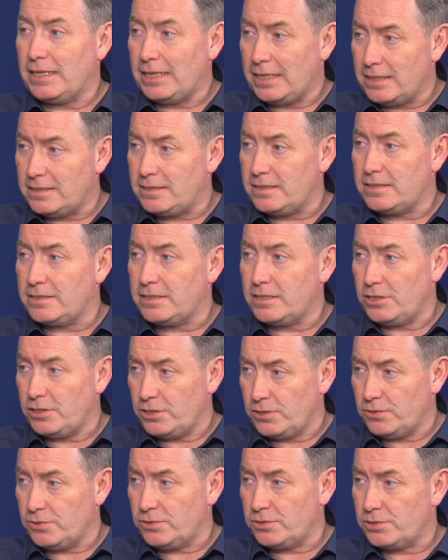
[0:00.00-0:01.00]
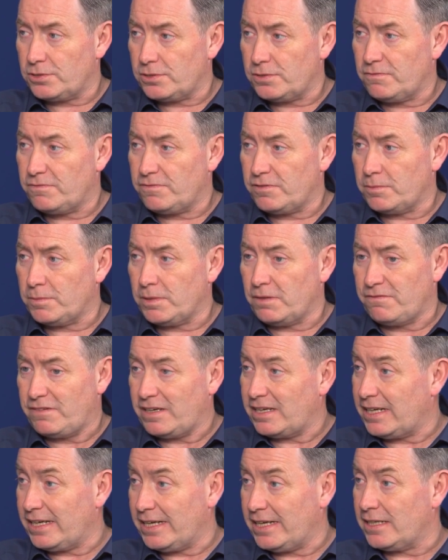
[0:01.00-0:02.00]
easy to use from a
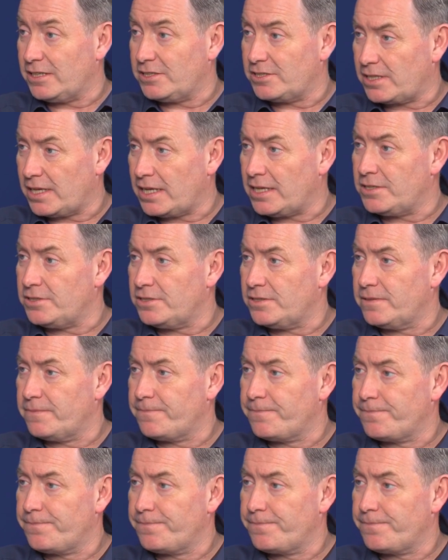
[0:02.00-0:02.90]
very early stage.